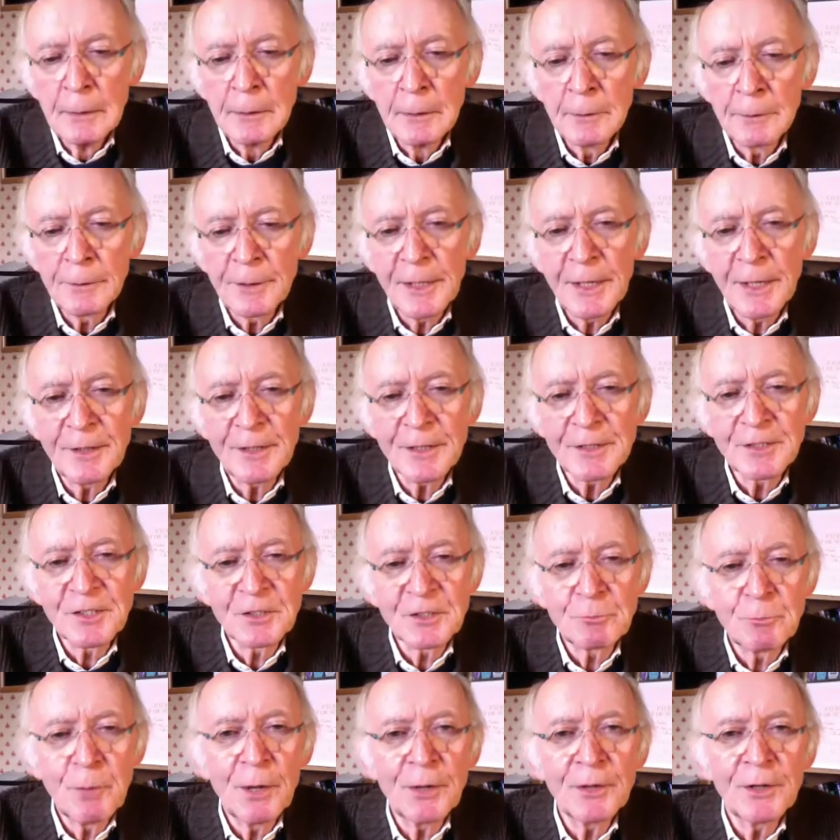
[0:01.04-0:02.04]
Okay, this is
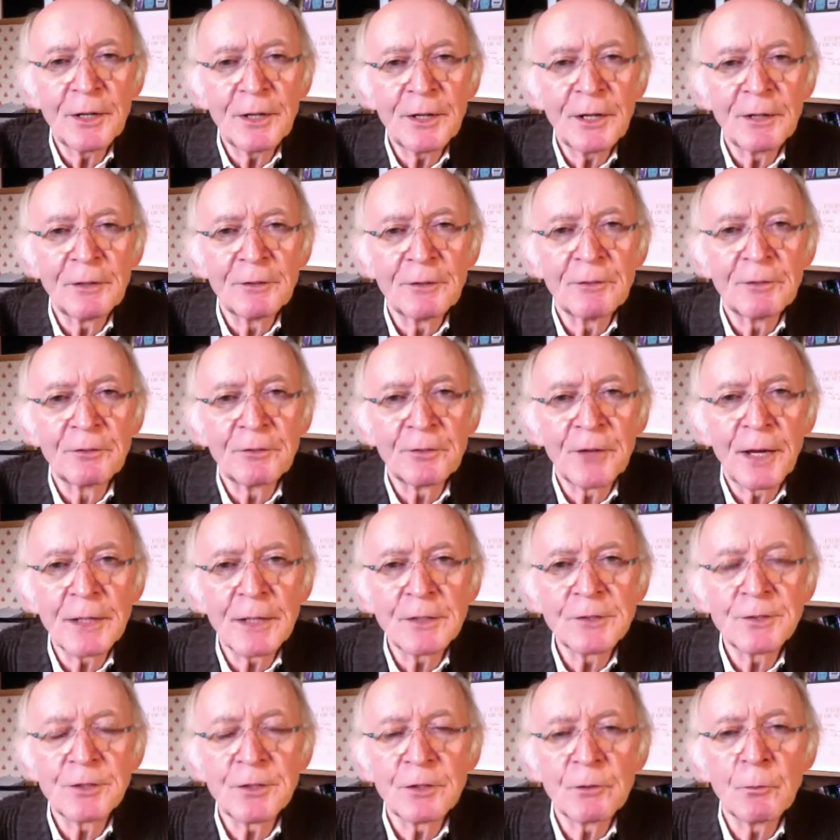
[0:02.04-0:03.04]
Monday, and thanks
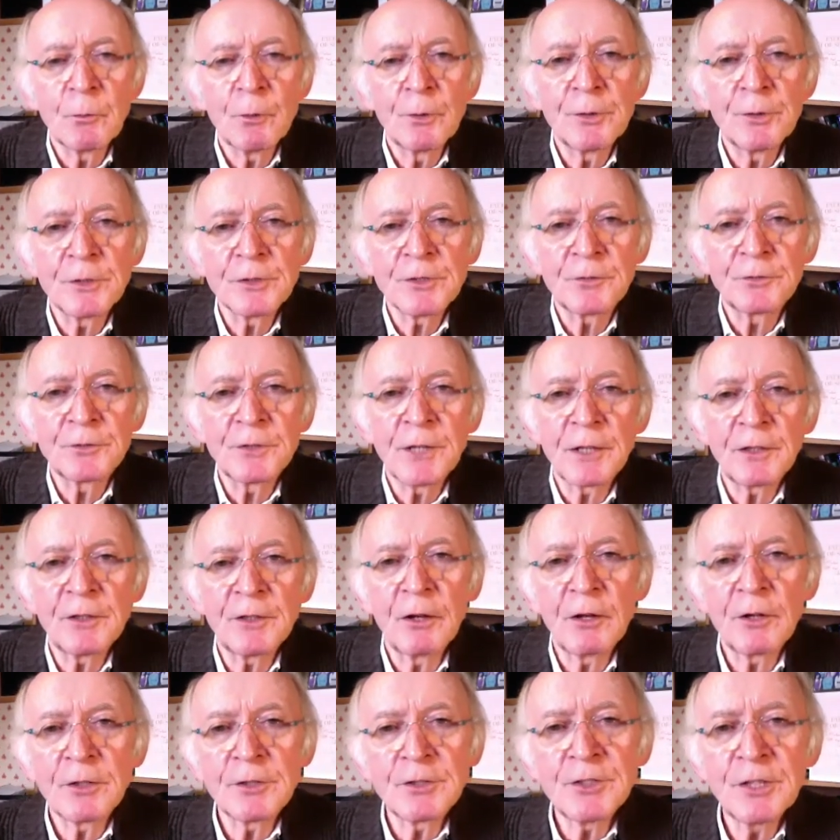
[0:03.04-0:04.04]
to the wonders of
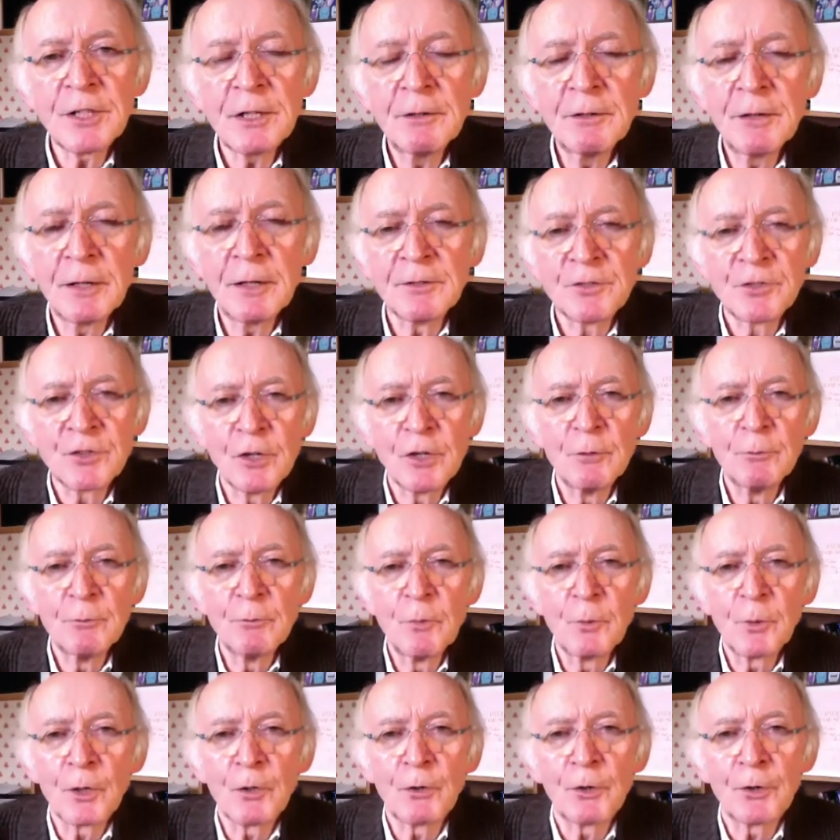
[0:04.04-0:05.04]
technology and Zoom,
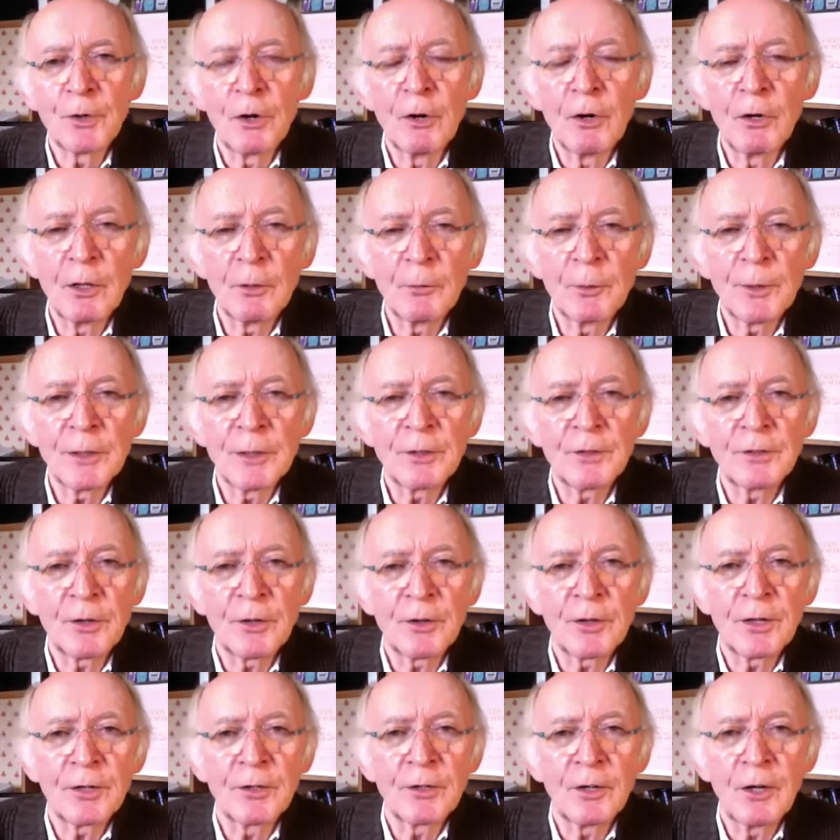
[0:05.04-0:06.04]
we're going all the way to
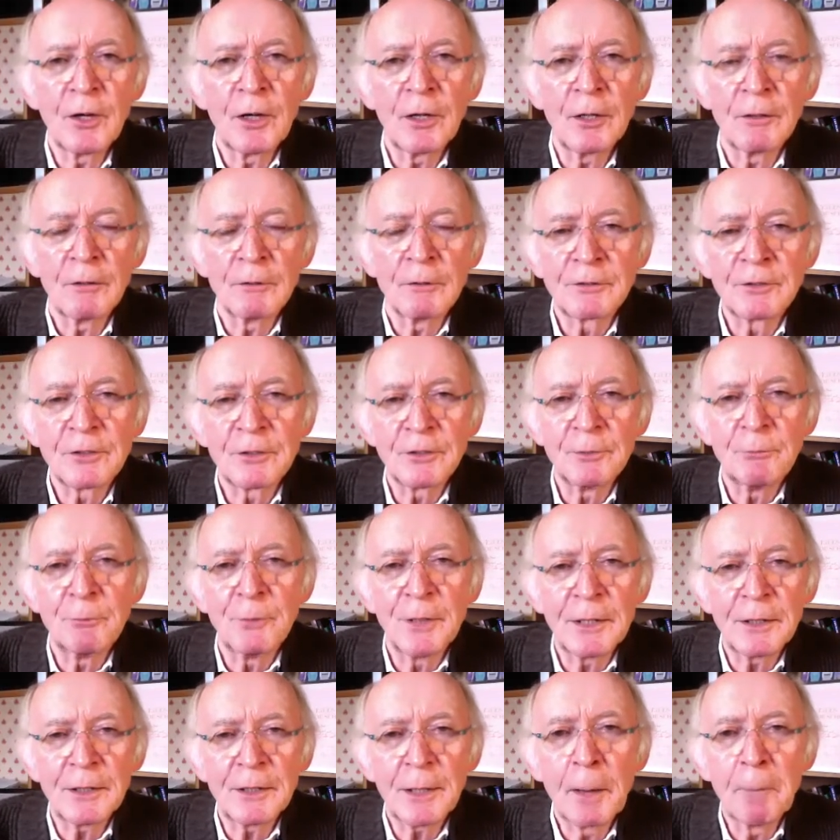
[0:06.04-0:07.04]
Donegal to
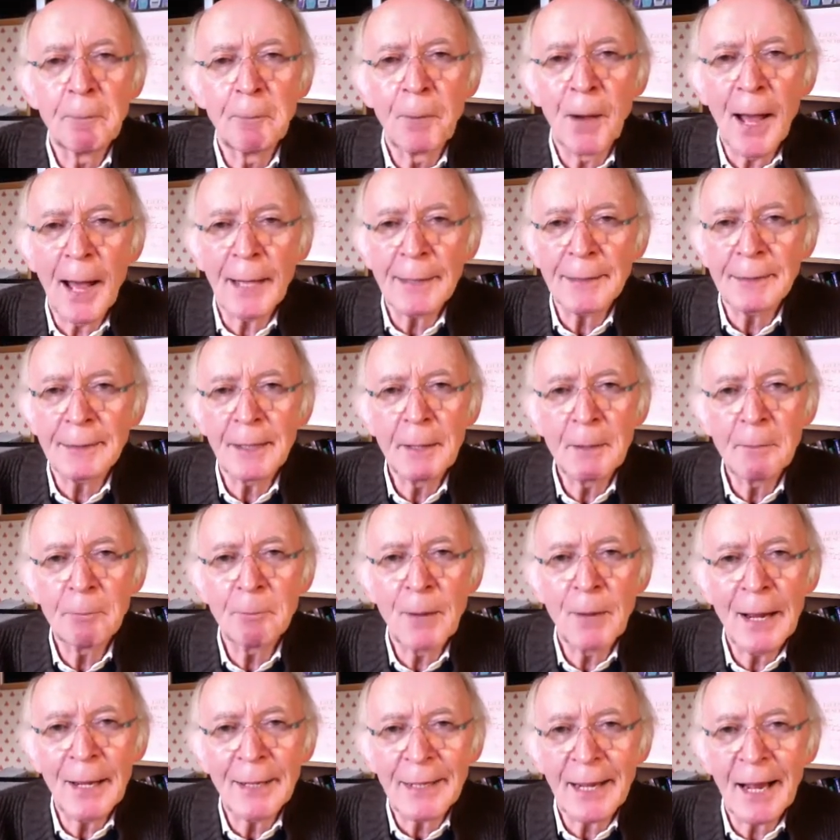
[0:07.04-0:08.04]
meet Pat
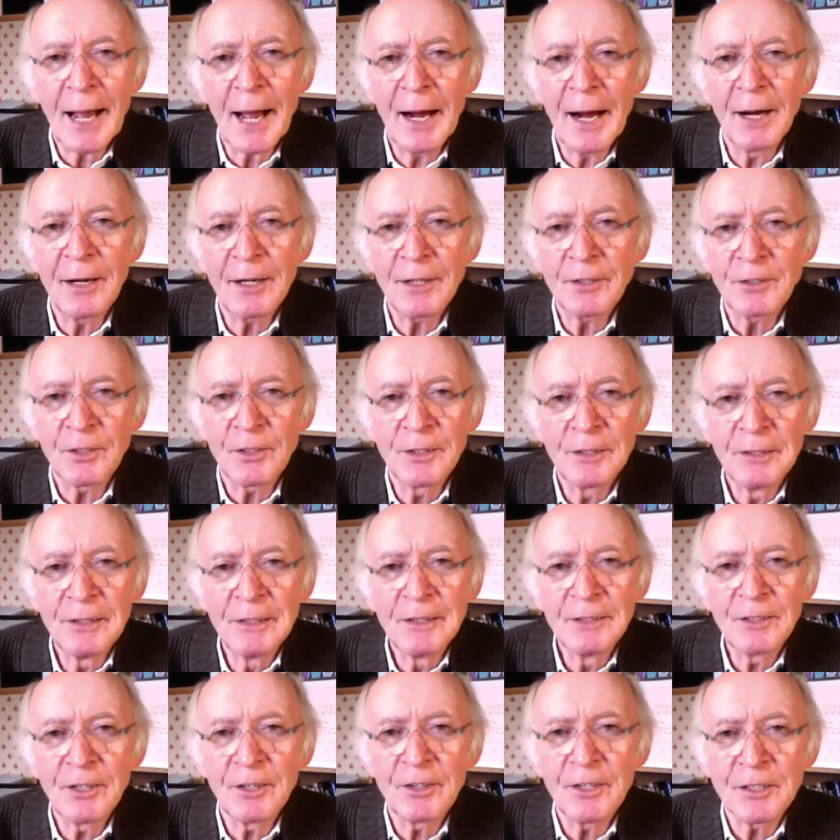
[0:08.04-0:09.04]
McArt.
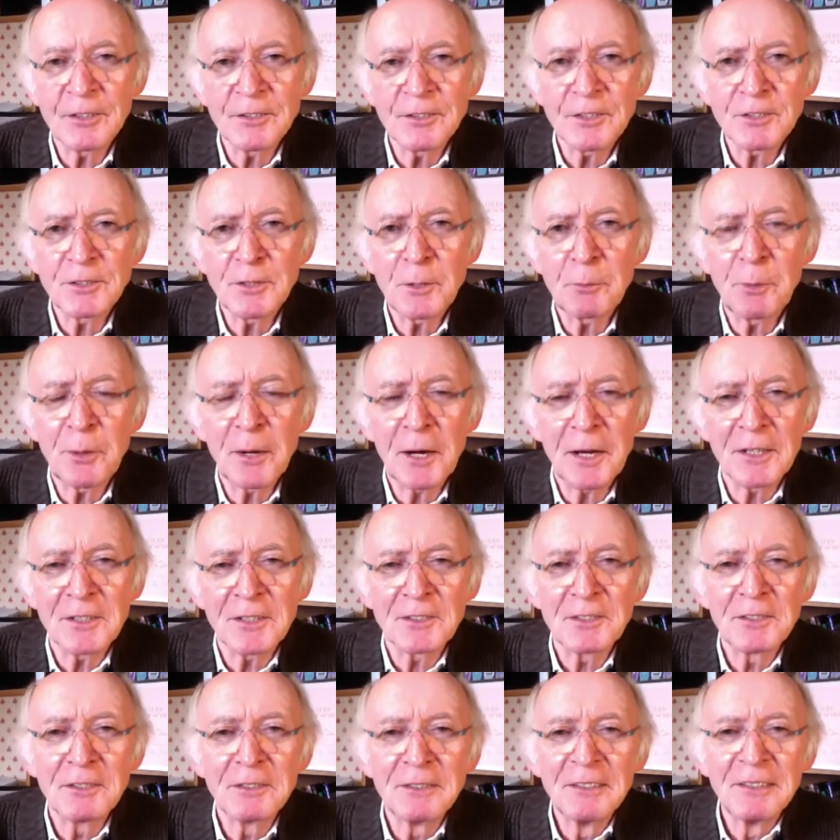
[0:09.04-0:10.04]
And there's a surprise.
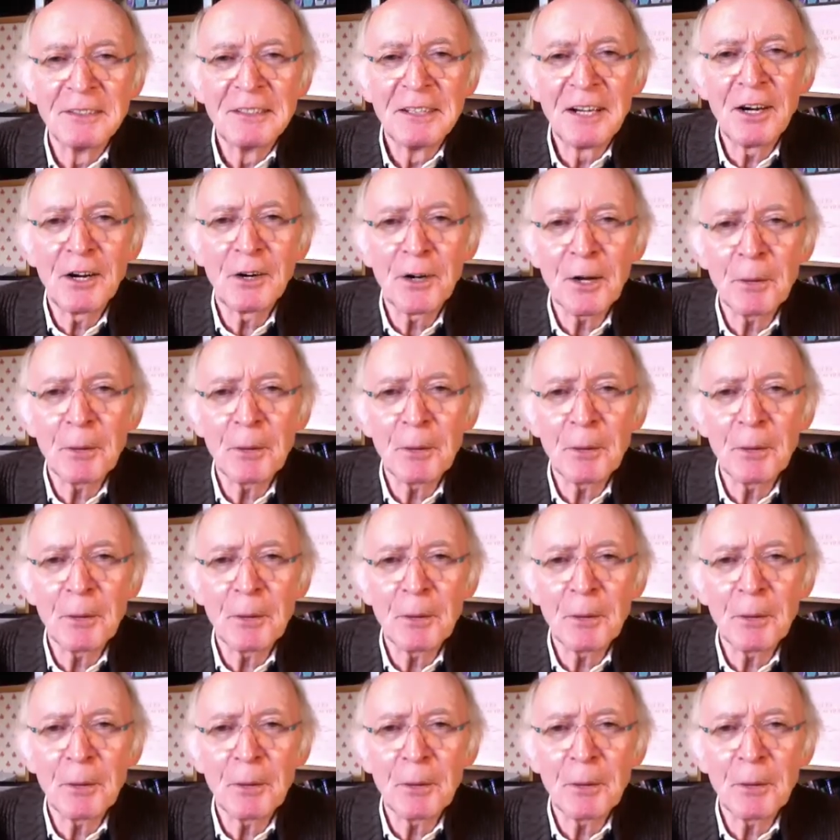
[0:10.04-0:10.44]
How are you,